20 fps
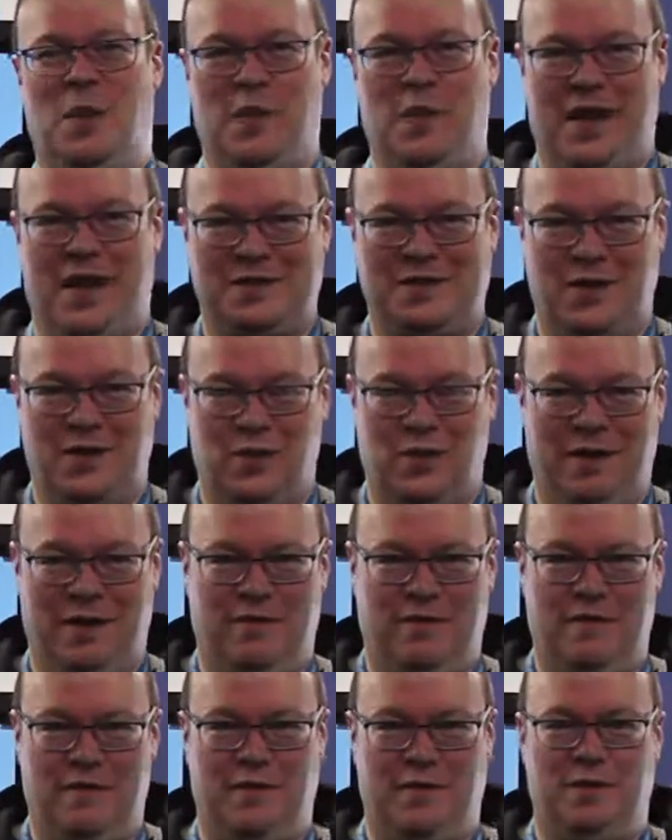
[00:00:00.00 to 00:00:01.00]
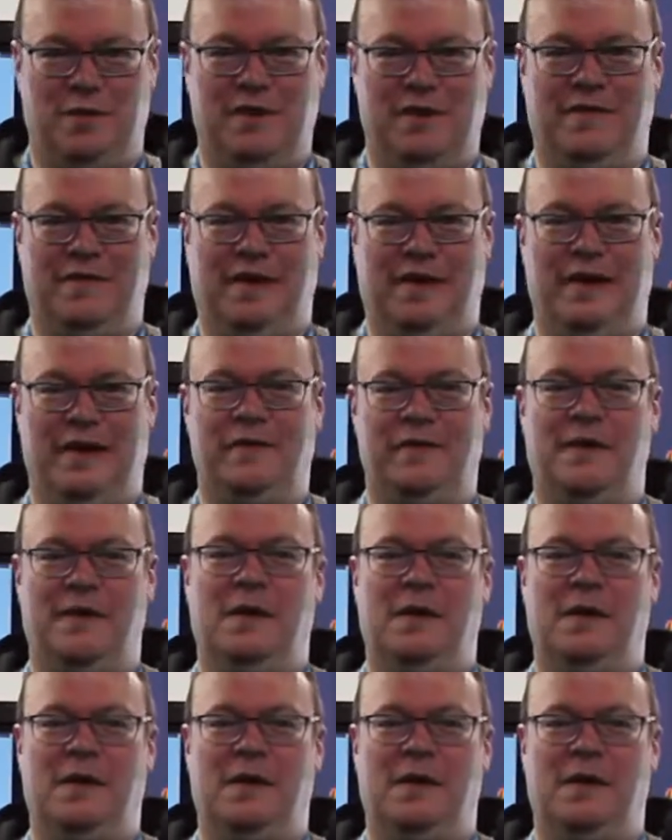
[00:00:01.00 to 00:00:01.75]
1,345.